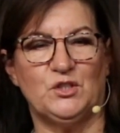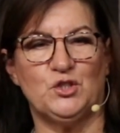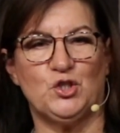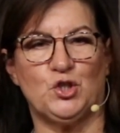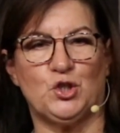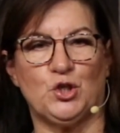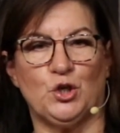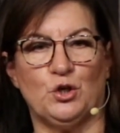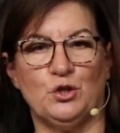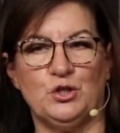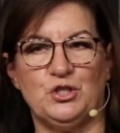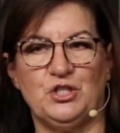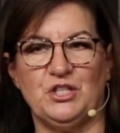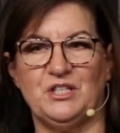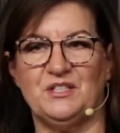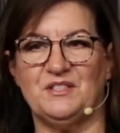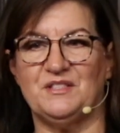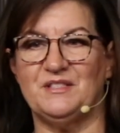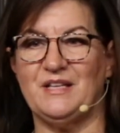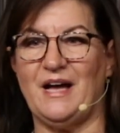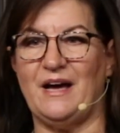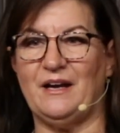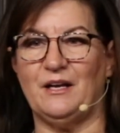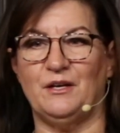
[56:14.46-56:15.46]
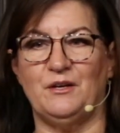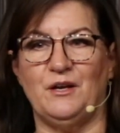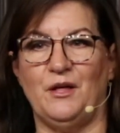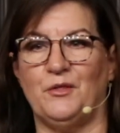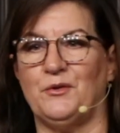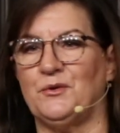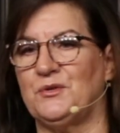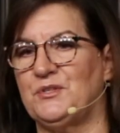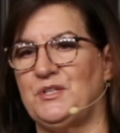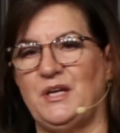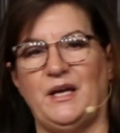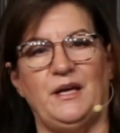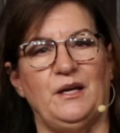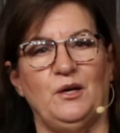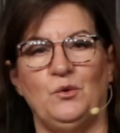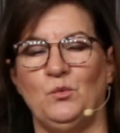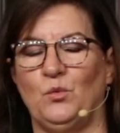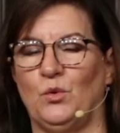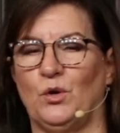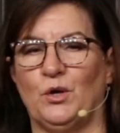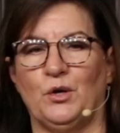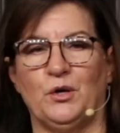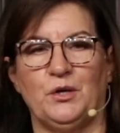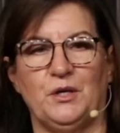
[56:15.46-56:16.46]
Church is not another day at
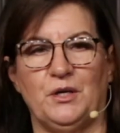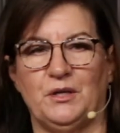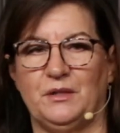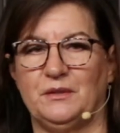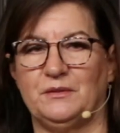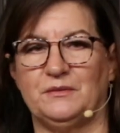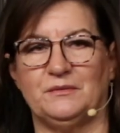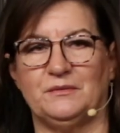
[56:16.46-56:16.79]
work.